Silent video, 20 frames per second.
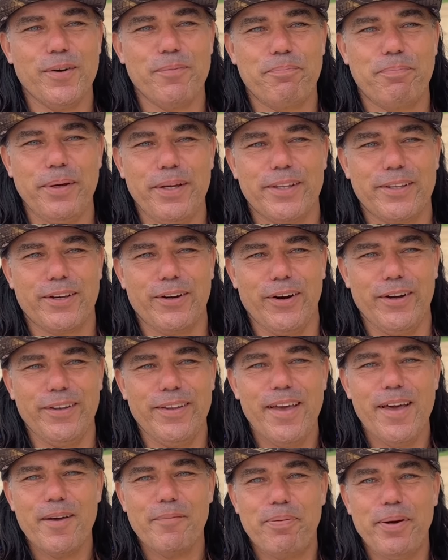Bitcoin,
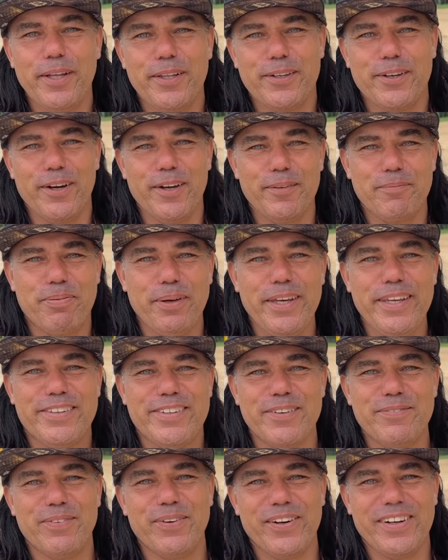peach
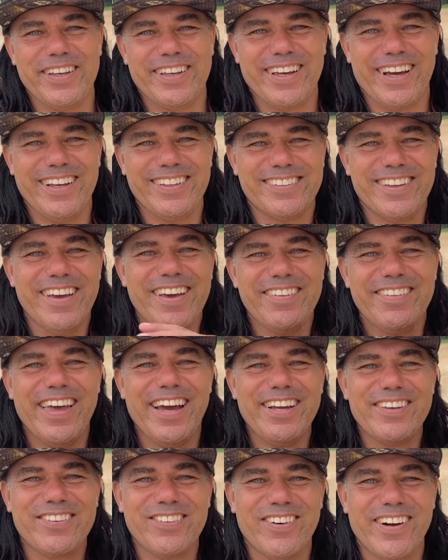and booty, guys.
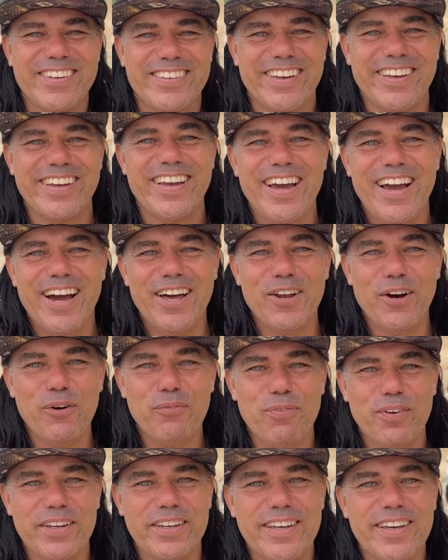Thanks for watching and
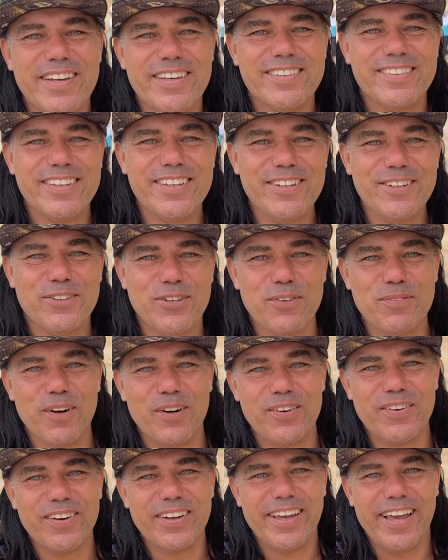hopefully see you
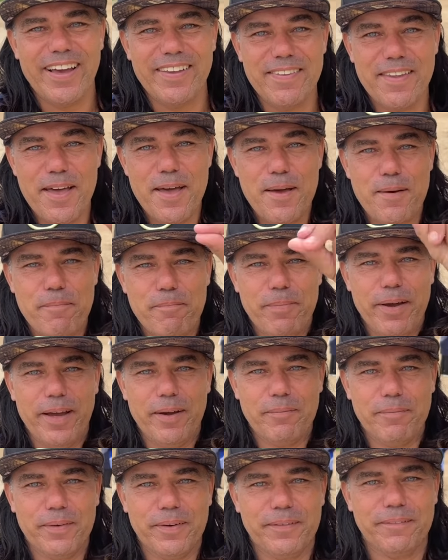tomorrow again.
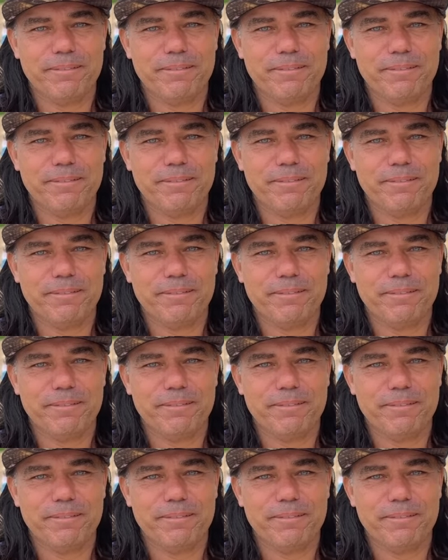Bam.